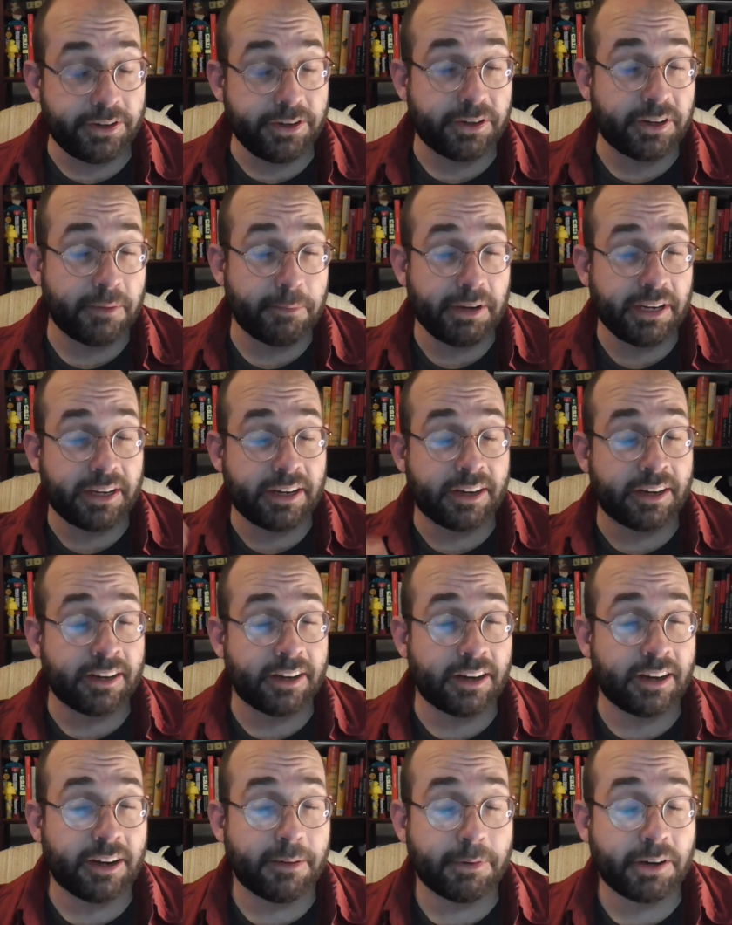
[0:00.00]
you can be
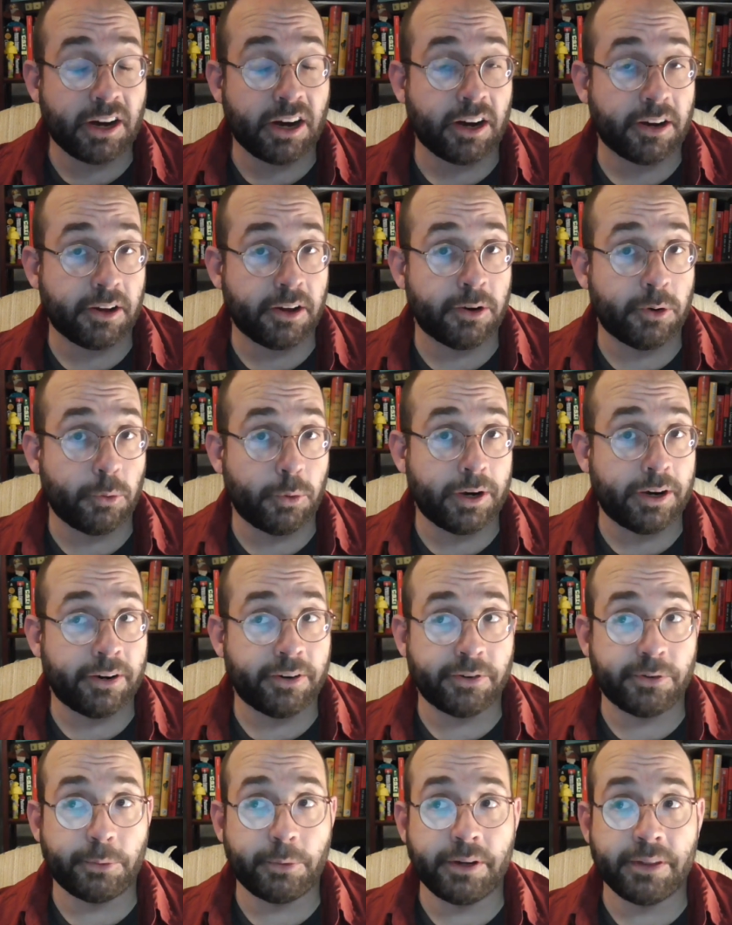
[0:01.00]
caught
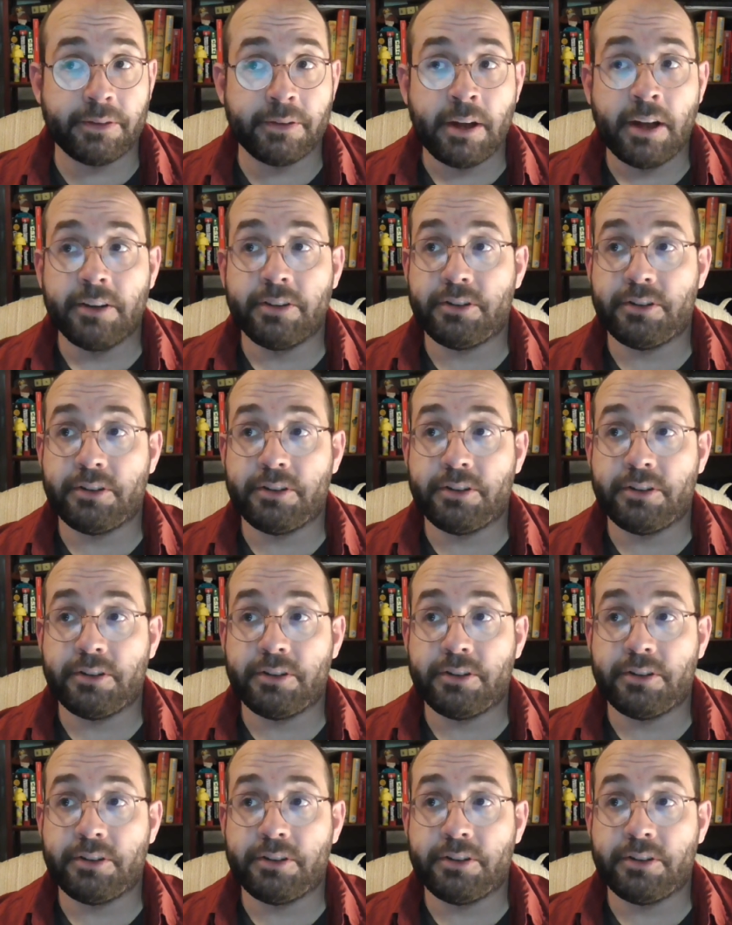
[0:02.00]
unawares with